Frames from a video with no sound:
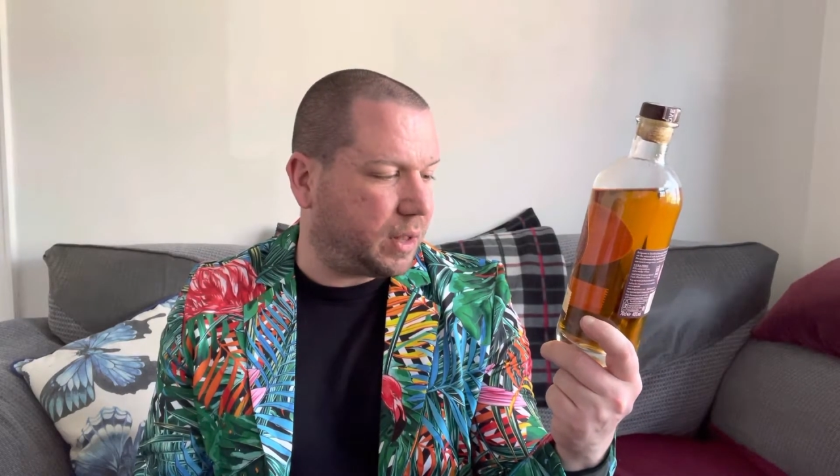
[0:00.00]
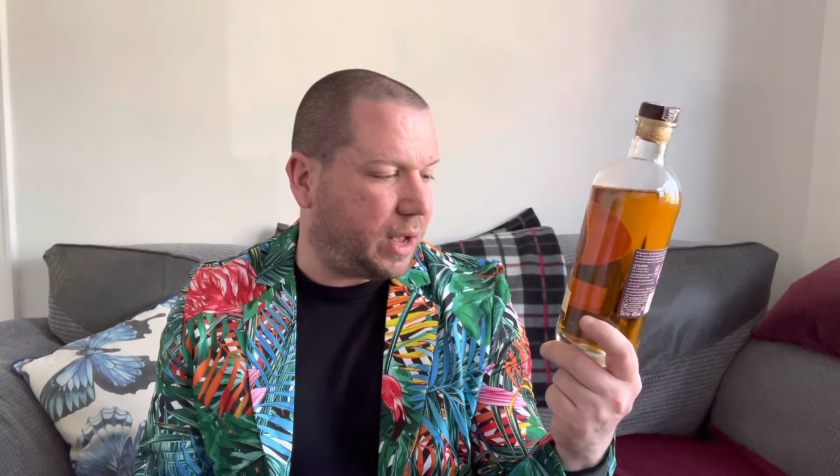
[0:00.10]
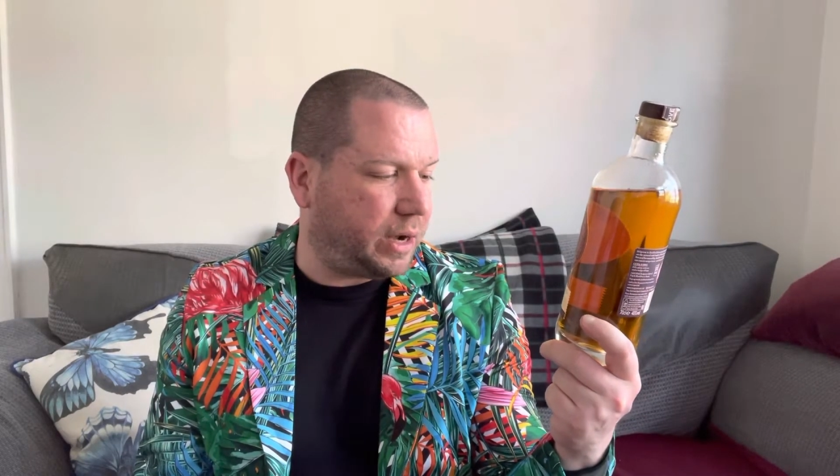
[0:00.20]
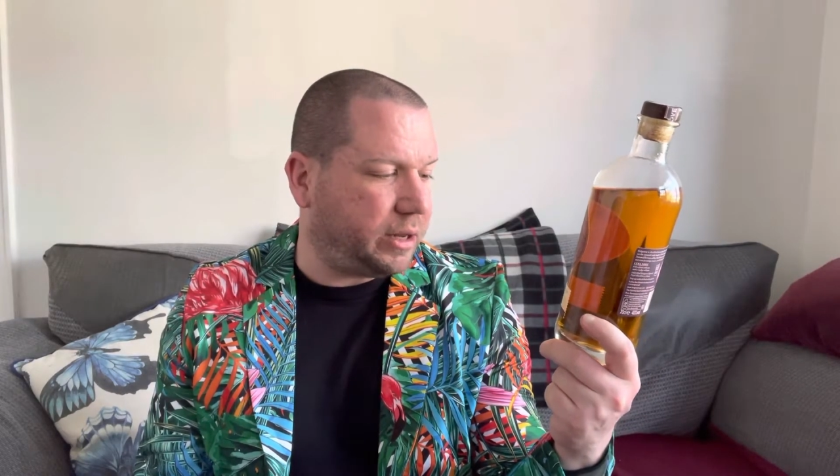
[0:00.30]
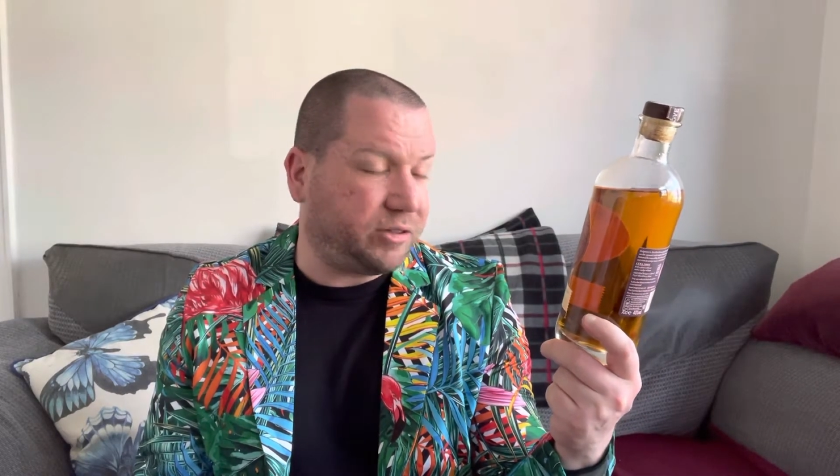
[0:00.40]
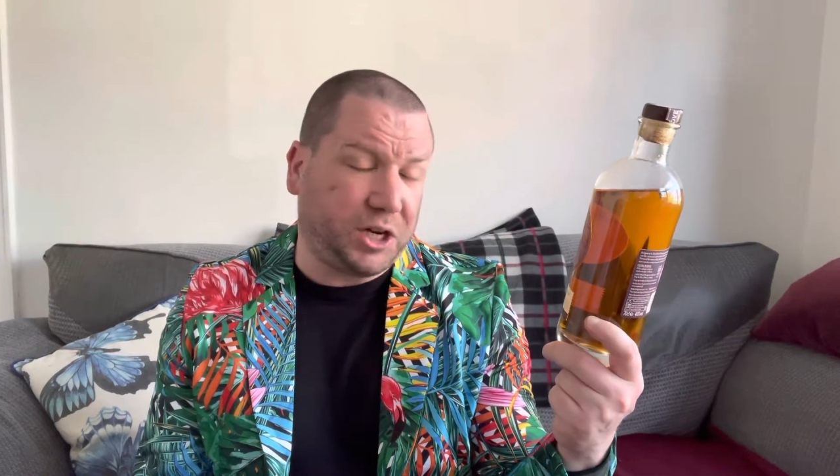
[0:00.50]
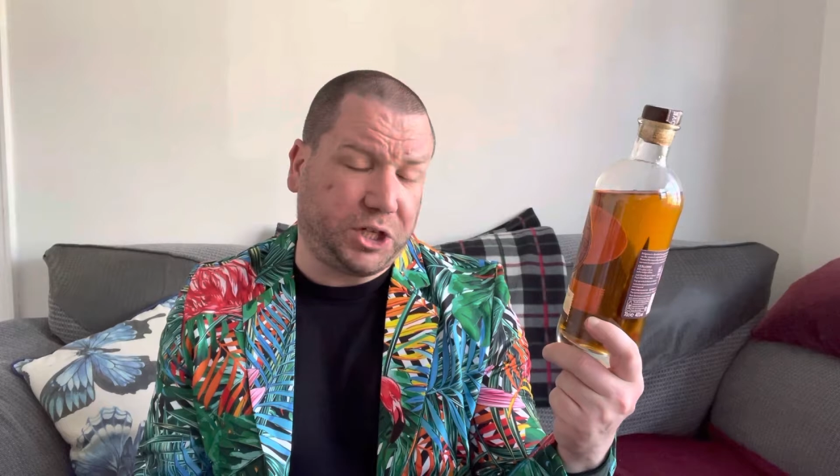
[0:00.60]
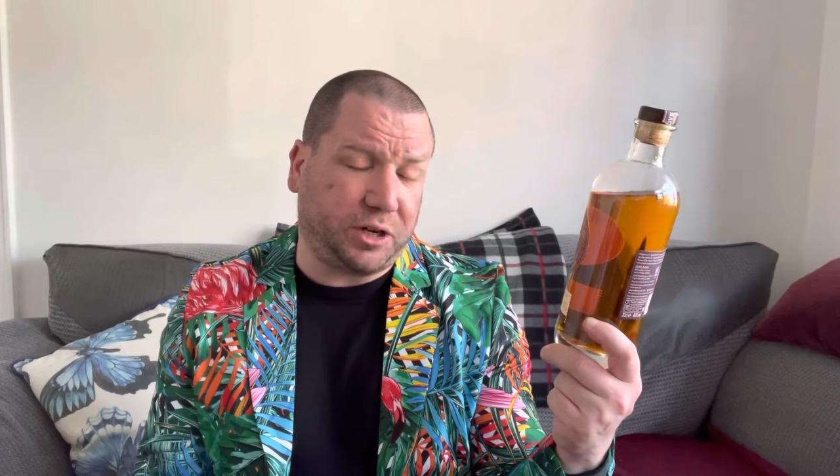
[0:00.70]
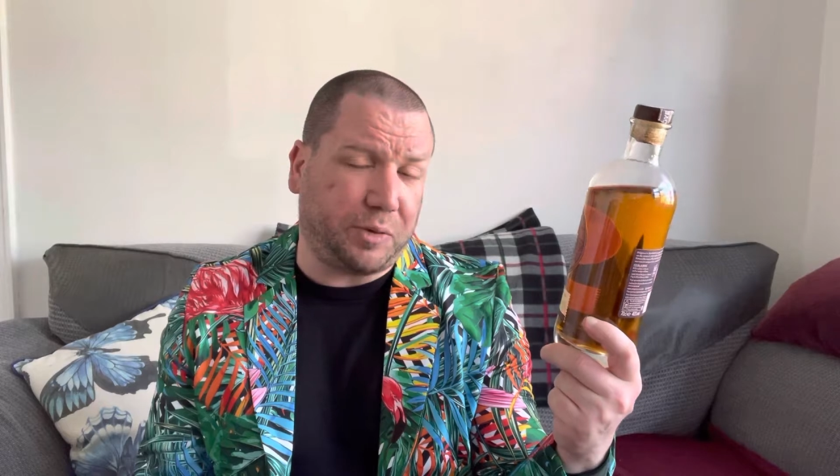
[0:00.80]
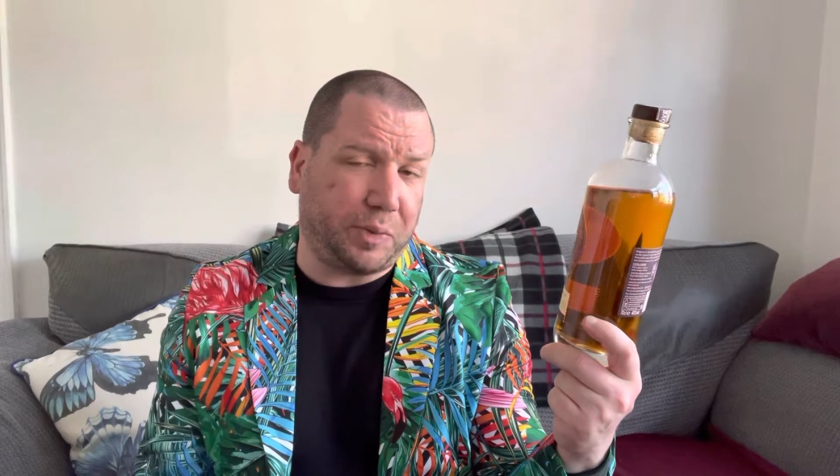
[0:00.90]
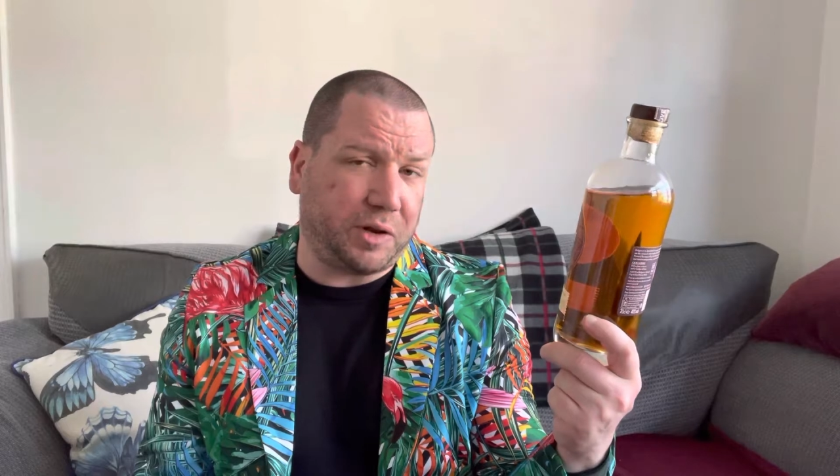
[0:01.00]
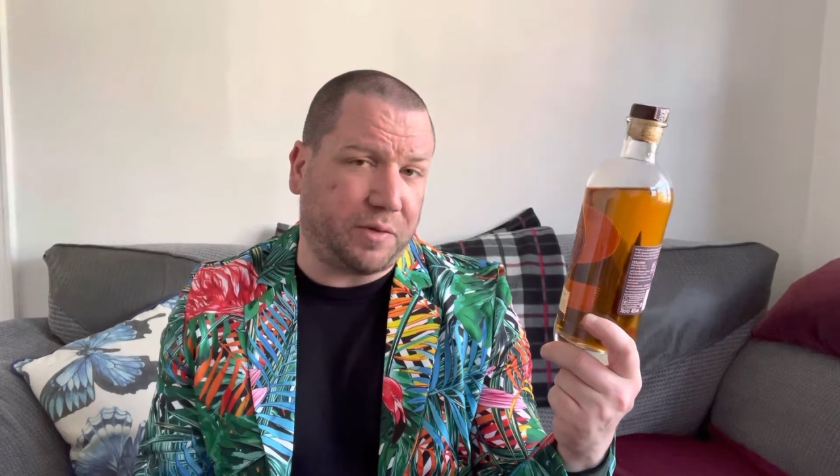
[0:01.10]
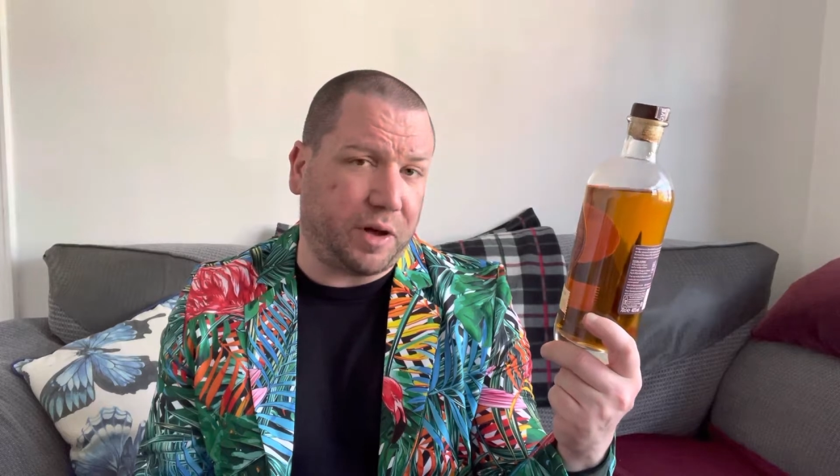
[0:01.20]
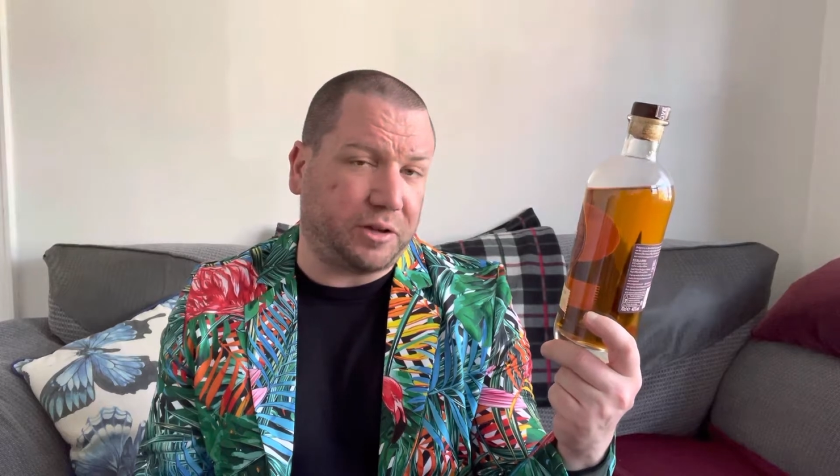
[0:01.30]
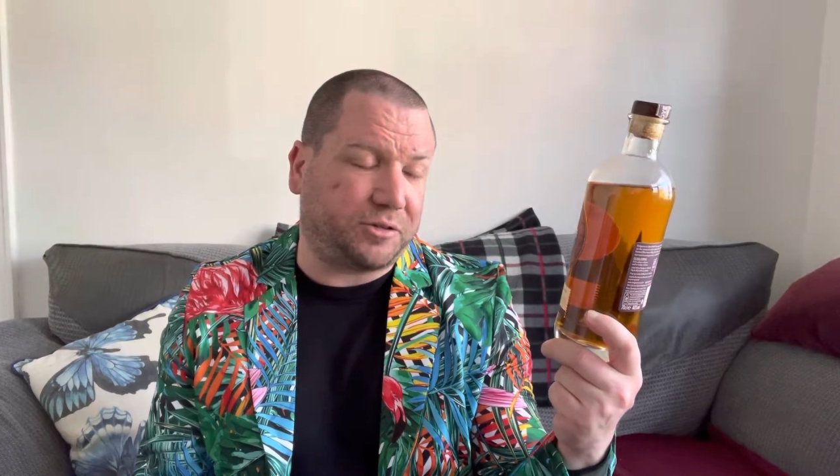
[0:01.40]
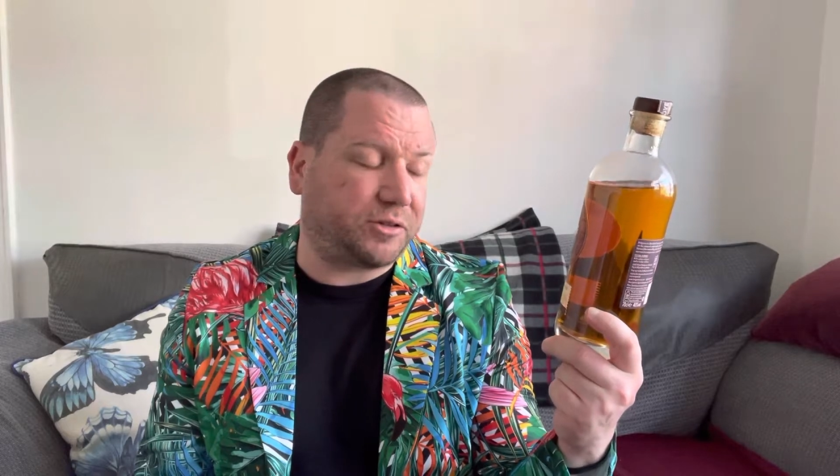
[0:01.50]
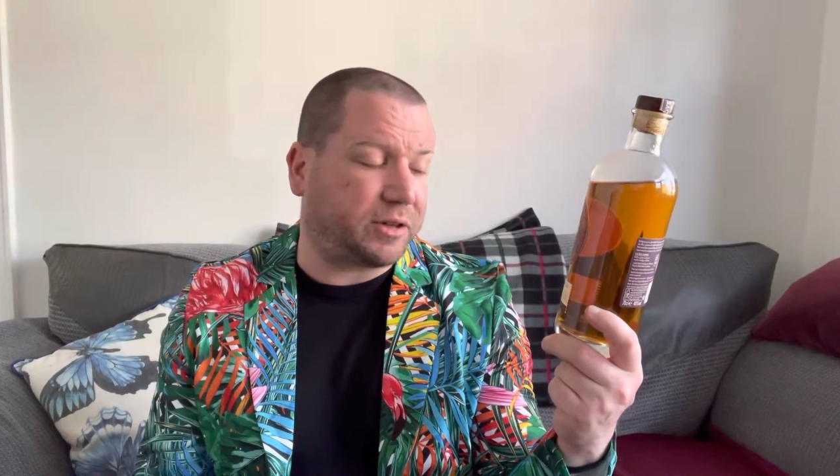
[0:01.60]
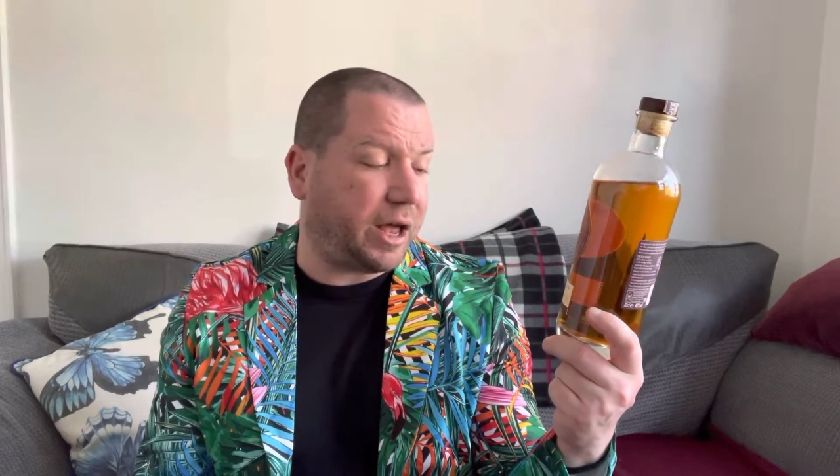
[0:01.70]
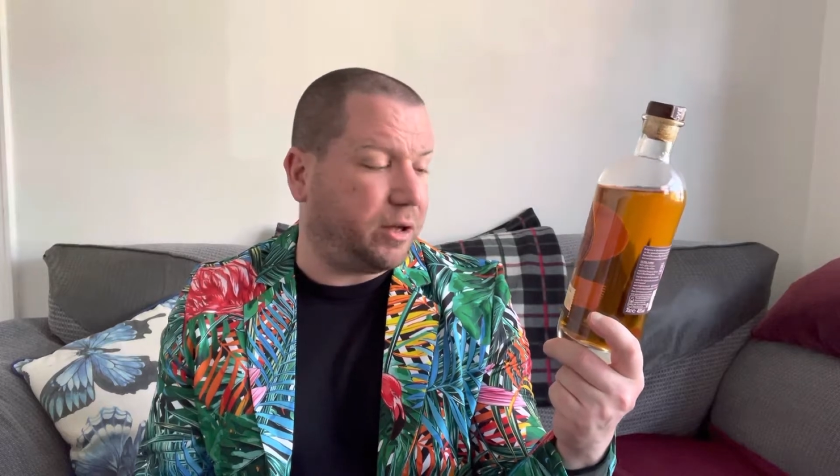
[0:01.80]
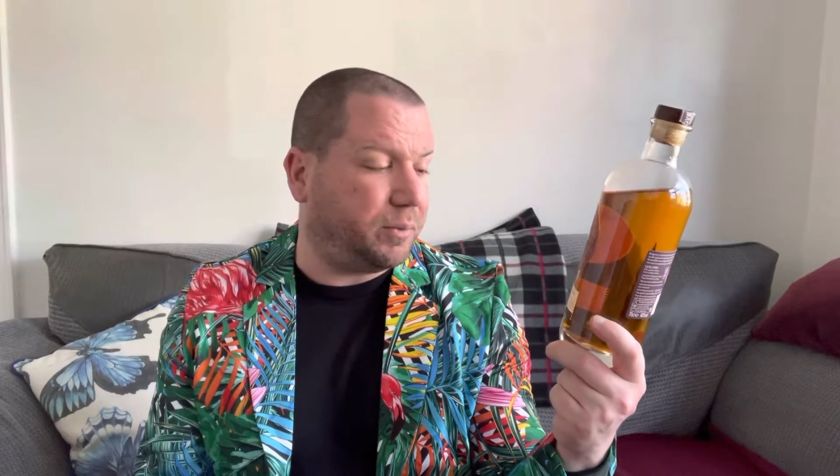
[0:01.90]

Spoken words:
and it's actually got a bit of a scale